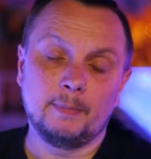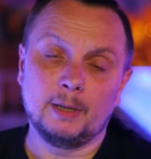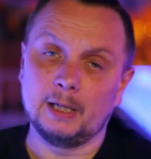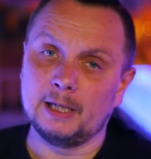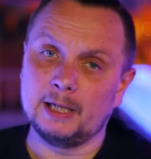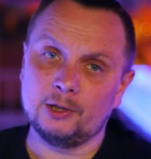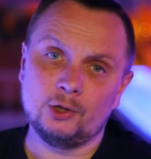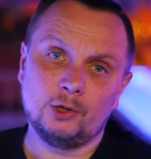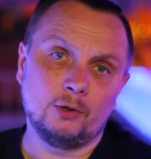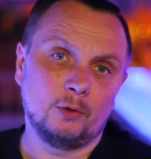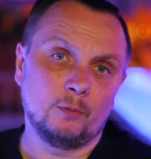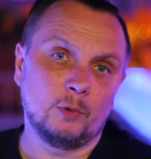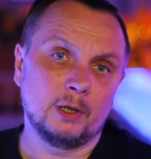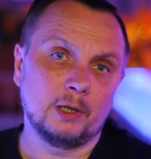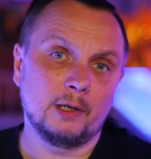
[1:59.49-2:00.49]
But unless you're
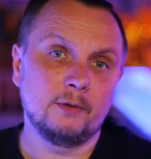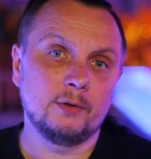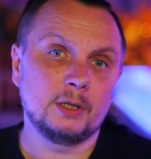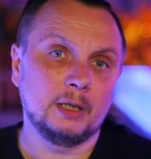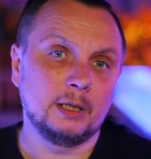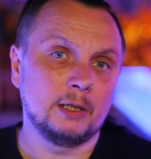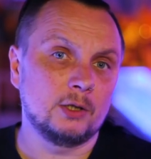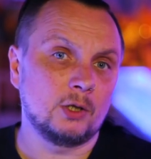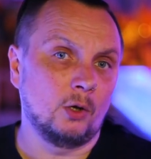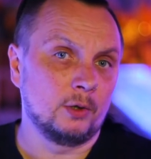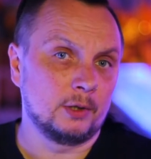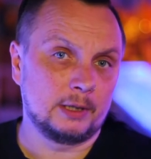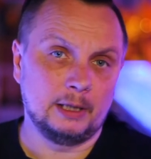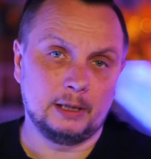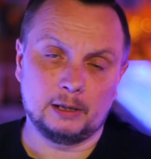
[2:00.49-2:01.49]
doing one of those things,
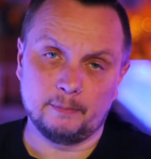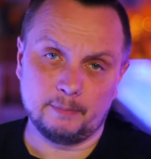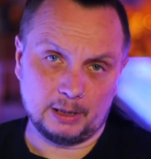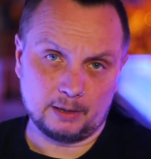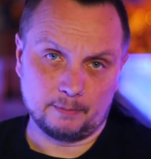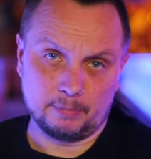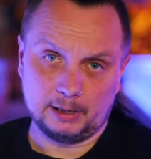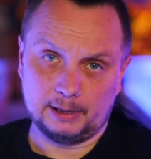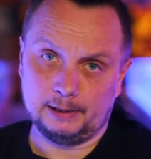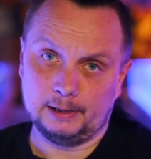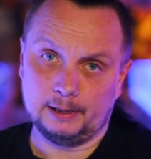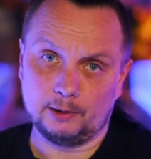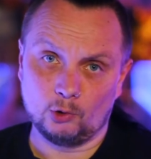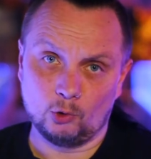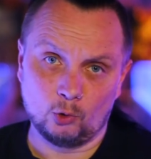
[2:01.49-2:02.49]
honestly, it can be
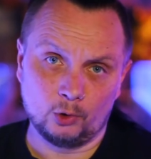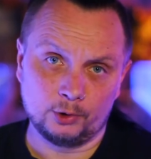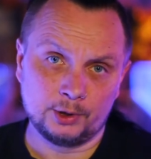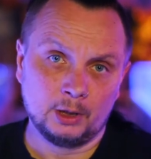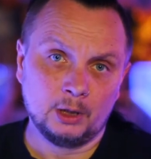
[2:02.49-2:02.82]
completely ignored.